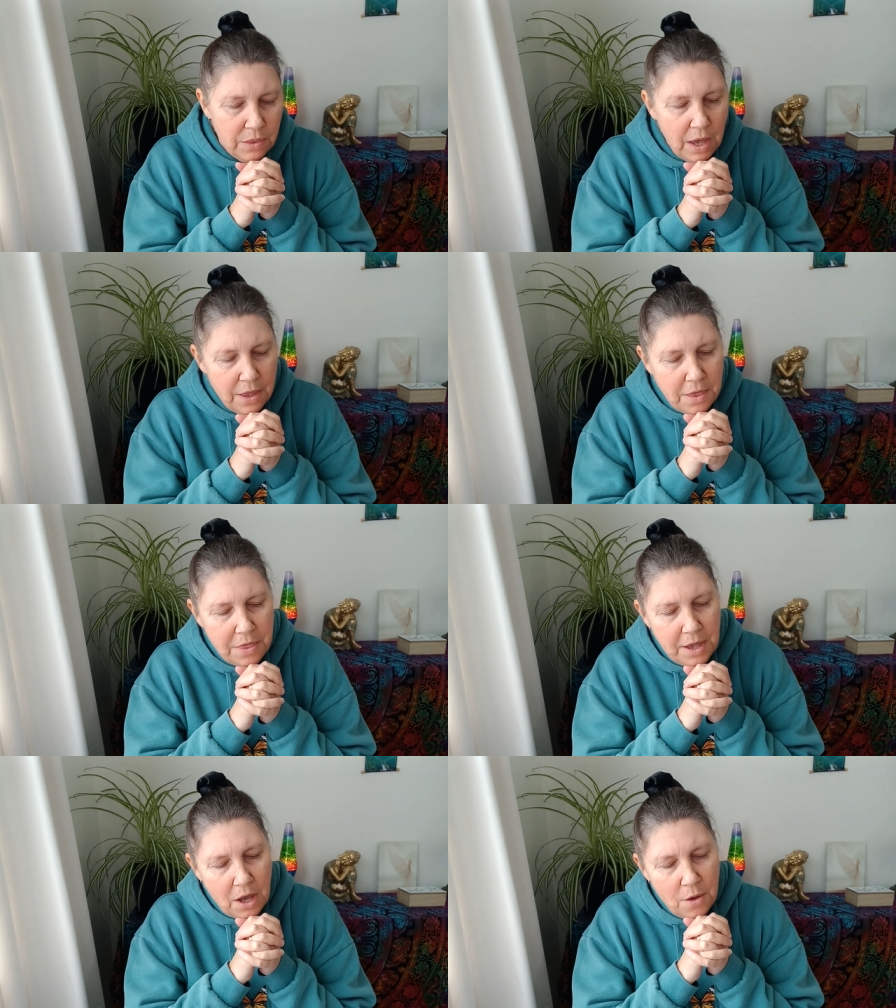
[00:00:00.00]
The other
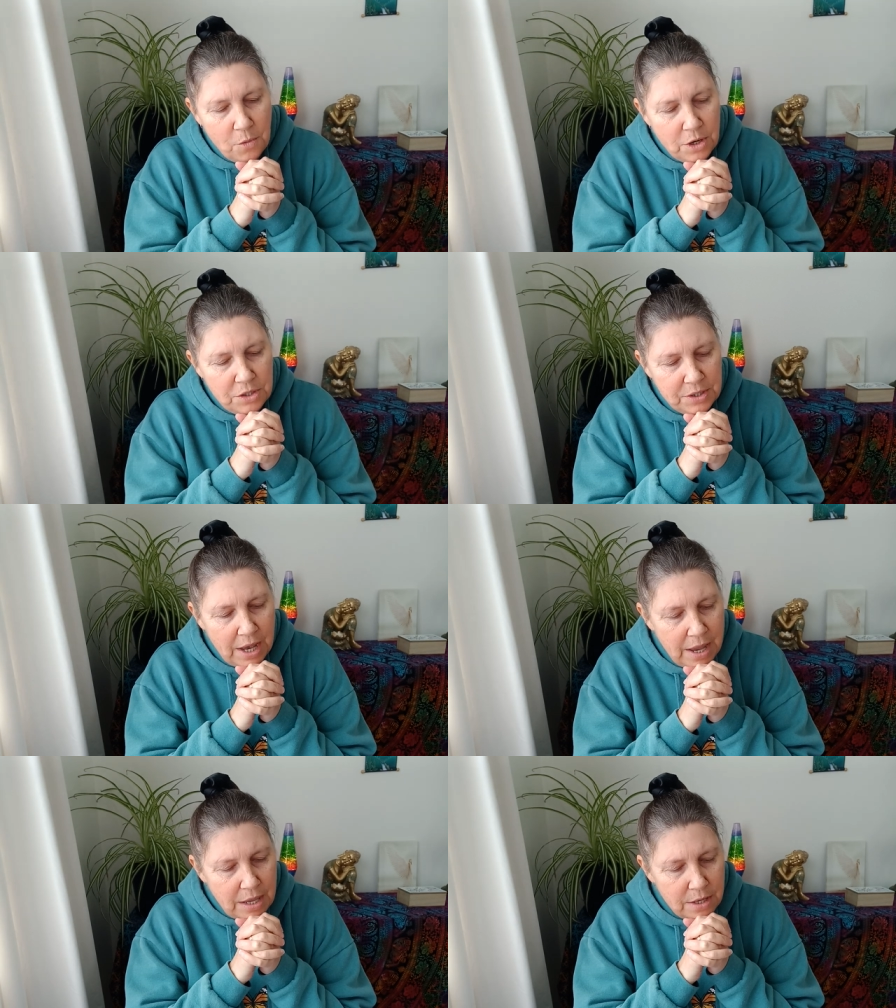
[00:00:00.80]
thing I want to
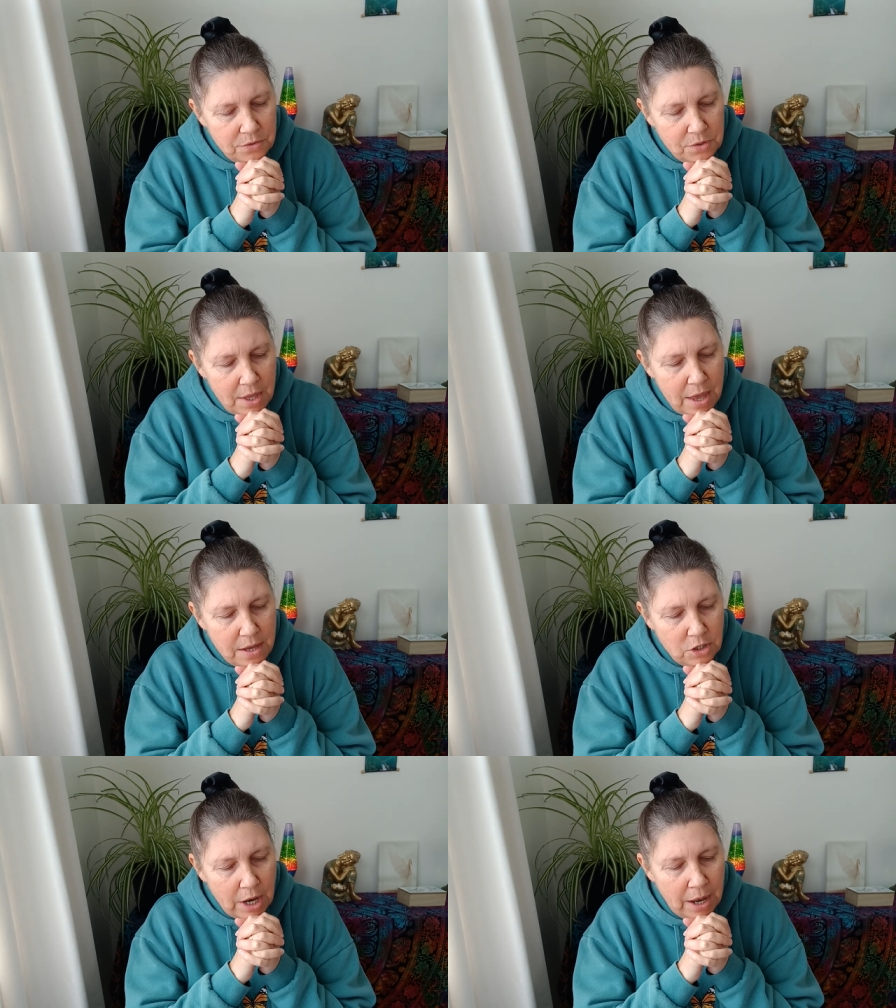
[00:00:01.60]
say is
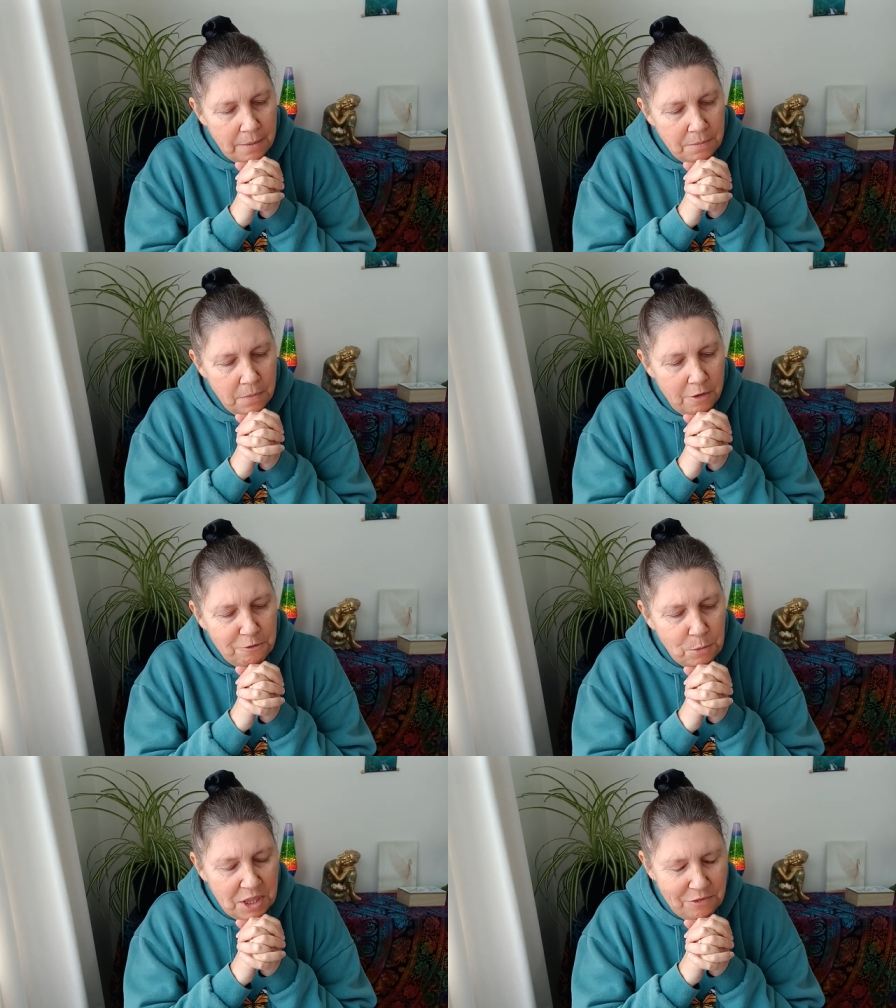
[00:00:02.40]
that um,
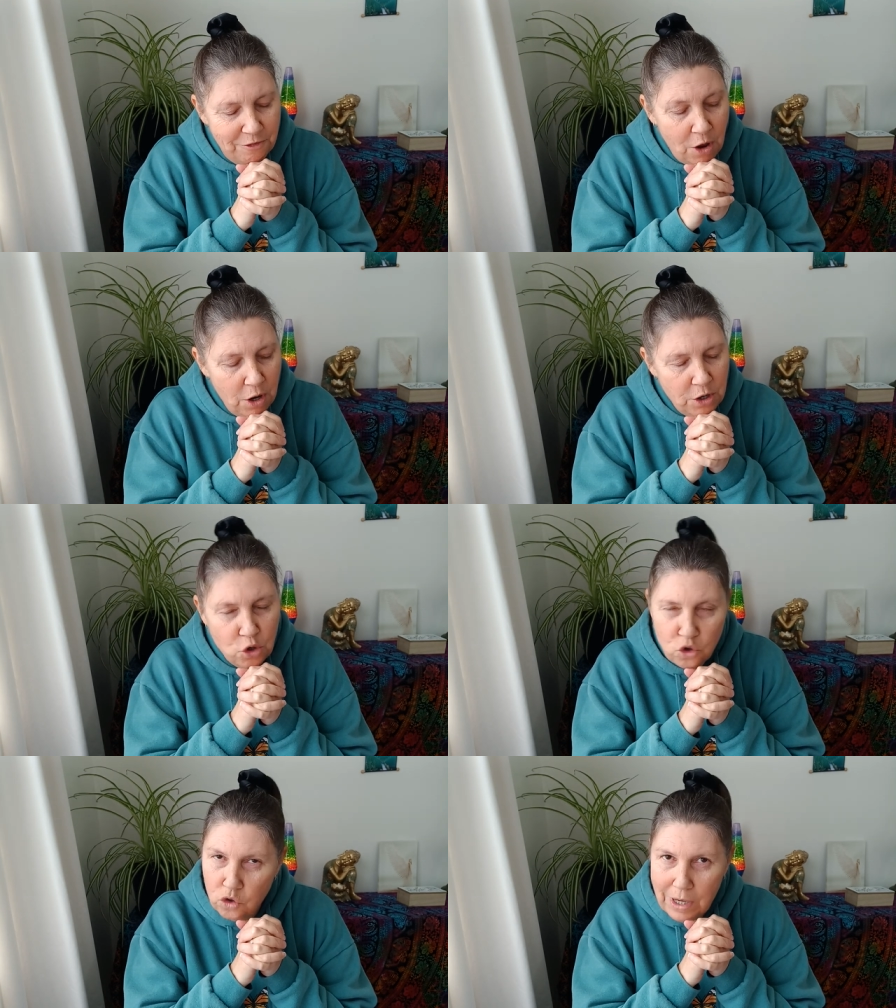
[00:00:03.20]
with follow
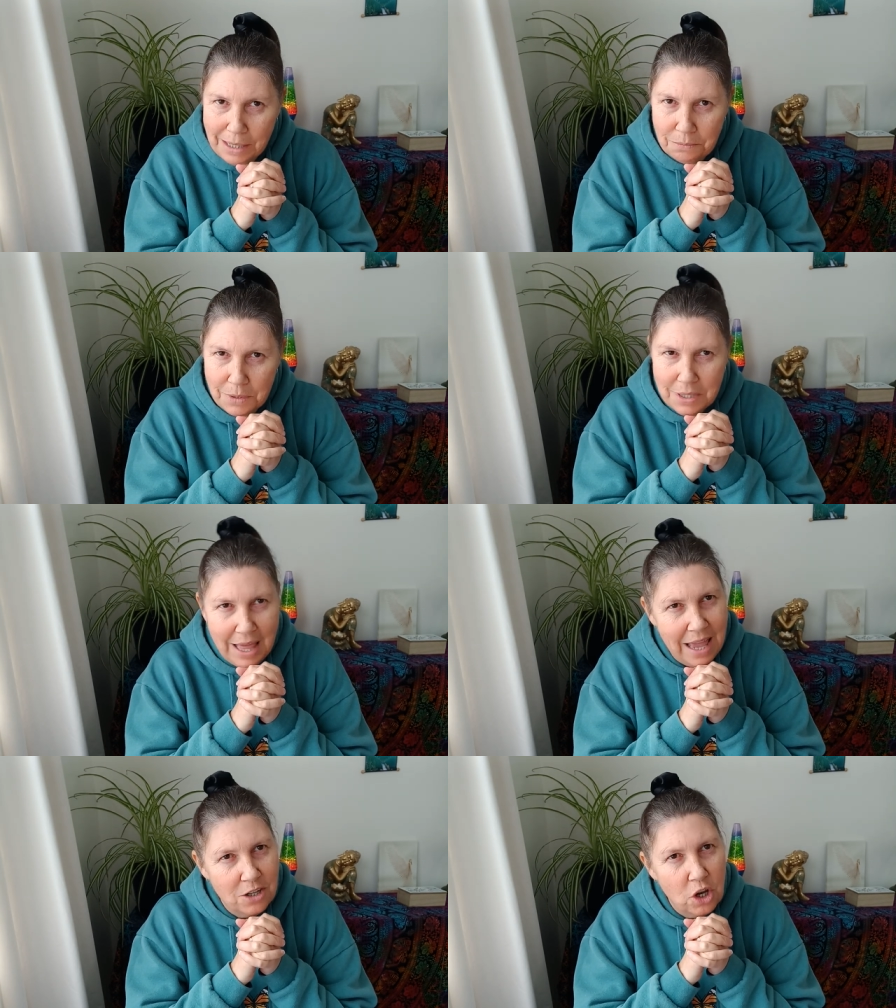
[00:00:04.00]
your dreams
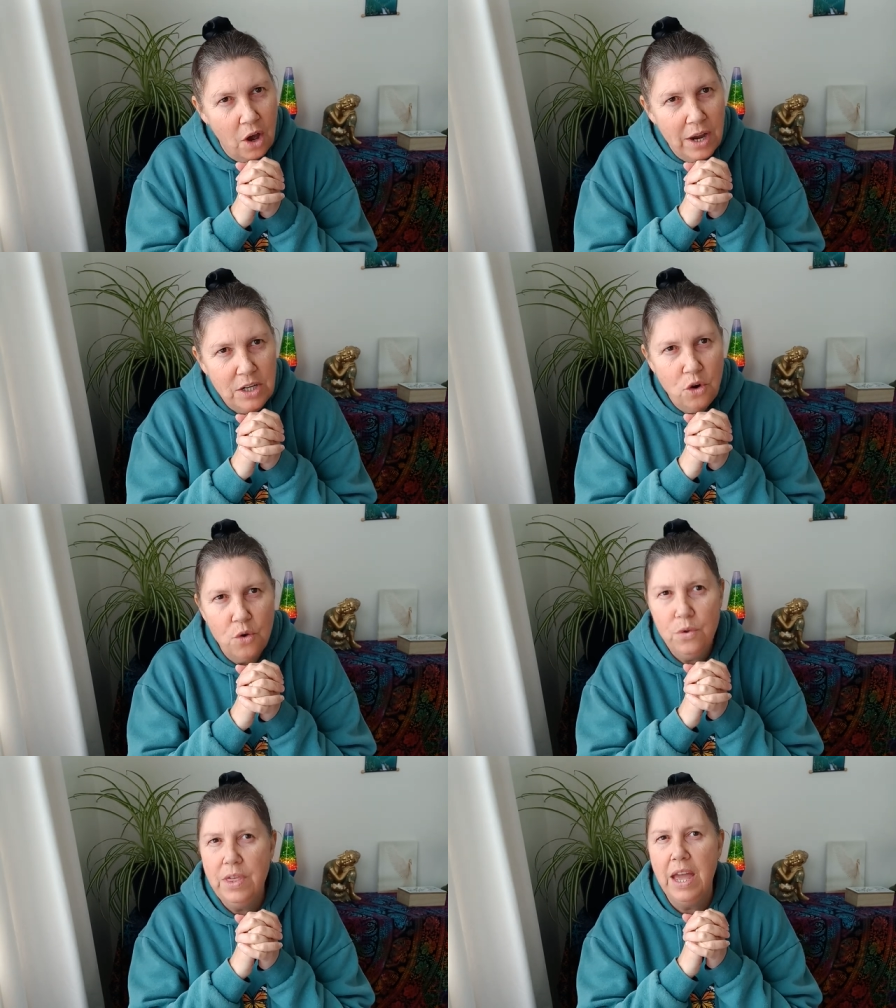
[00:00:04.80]
that I
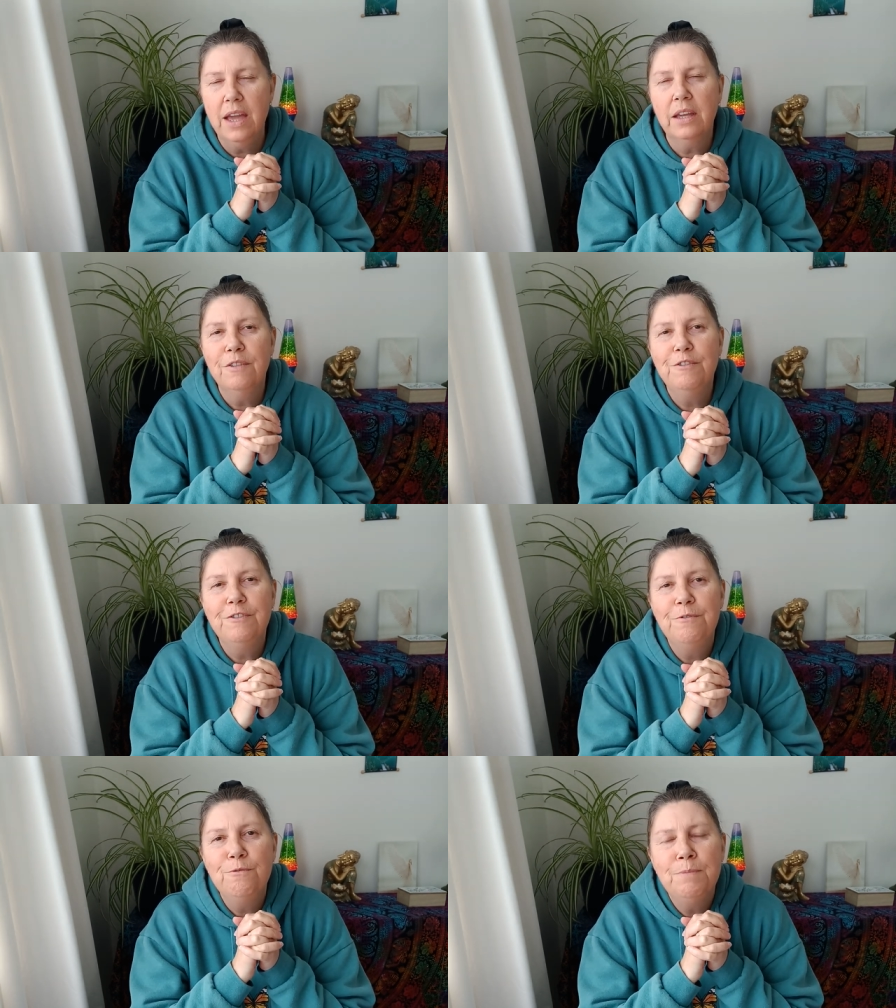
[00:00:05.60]
know that it can
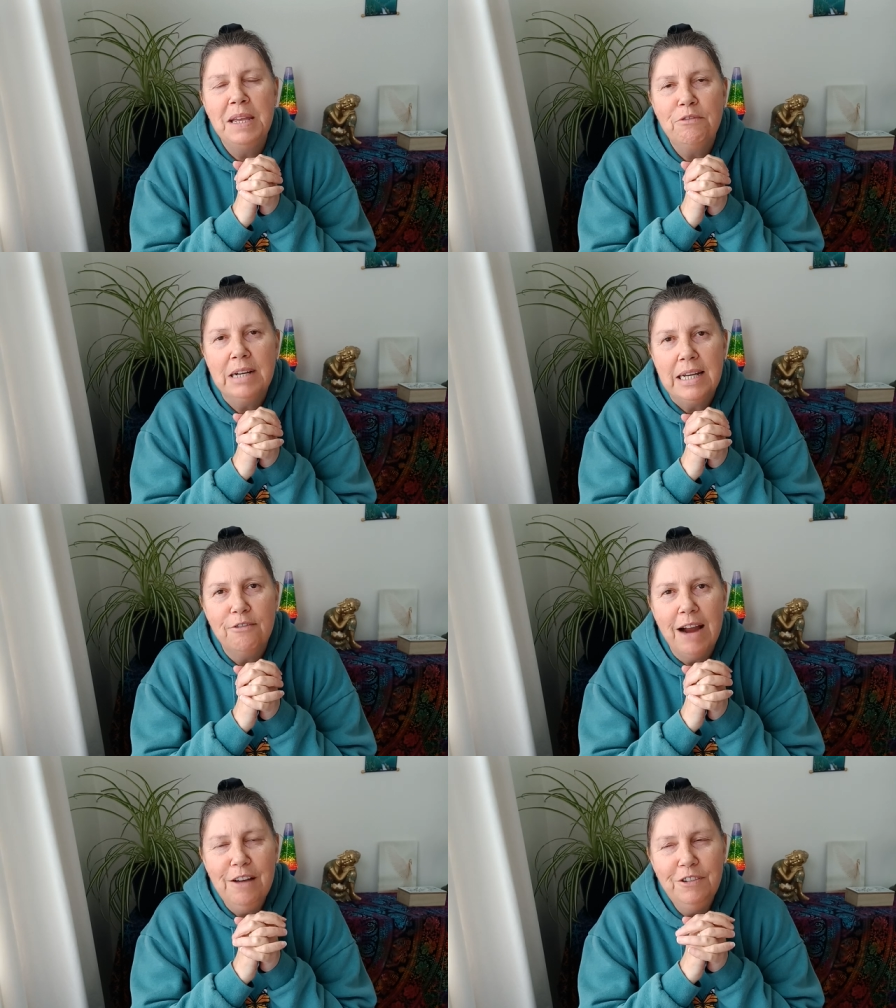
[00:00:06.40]
be really
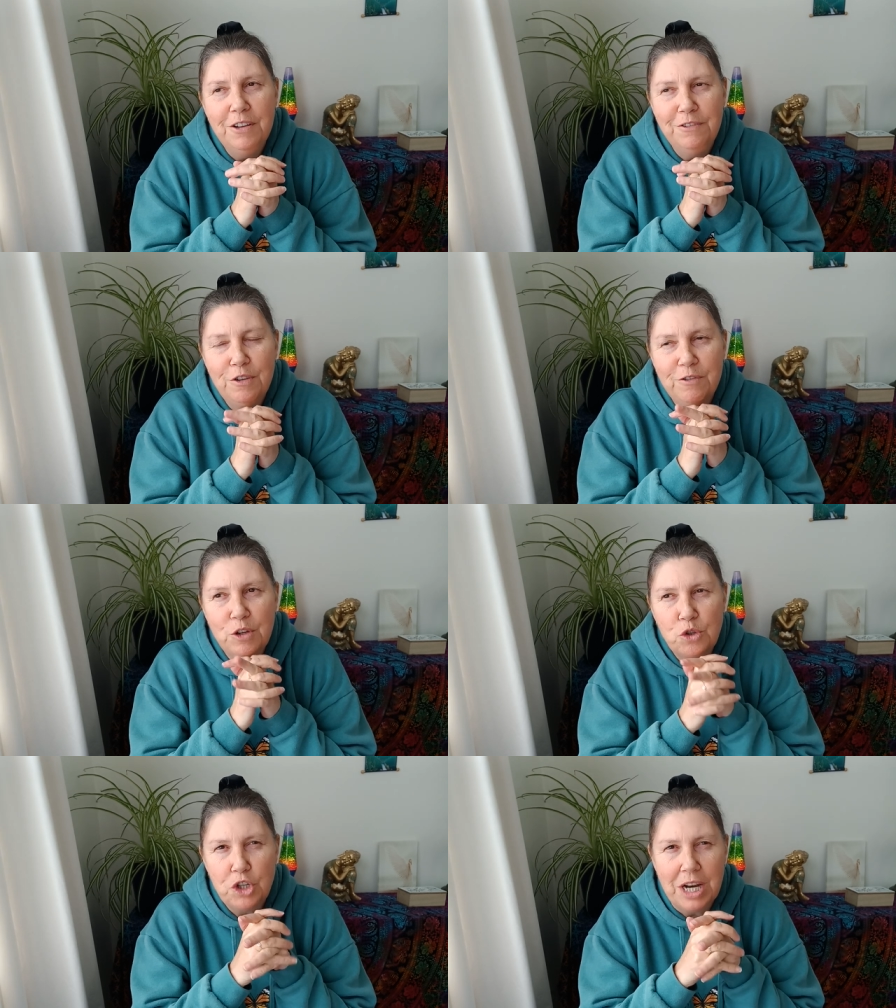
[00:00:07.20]
rough if you
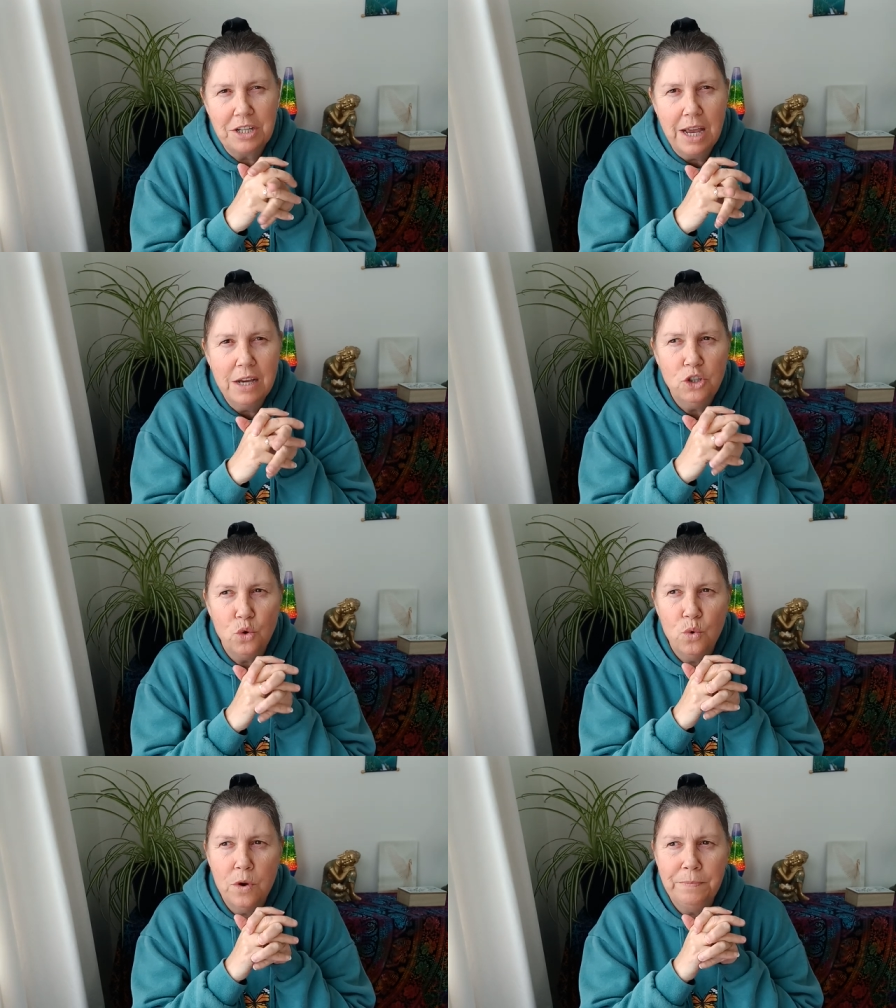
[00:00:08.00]
feel shut out
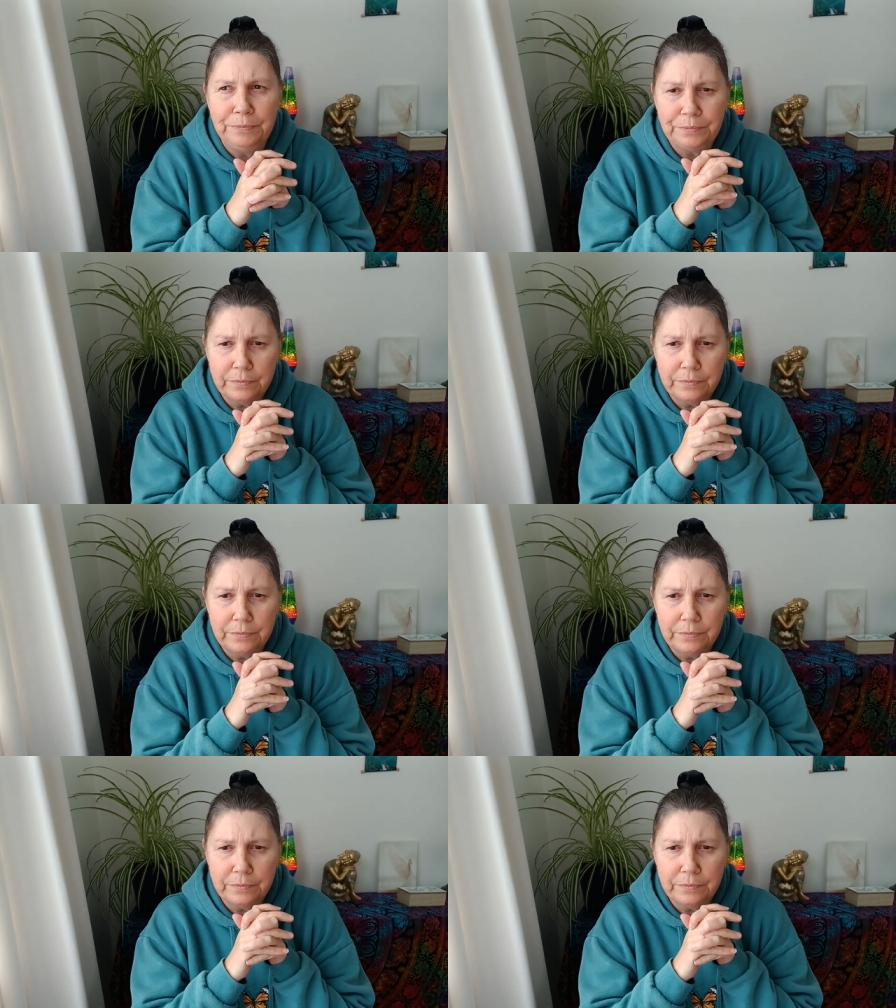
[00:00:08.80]
or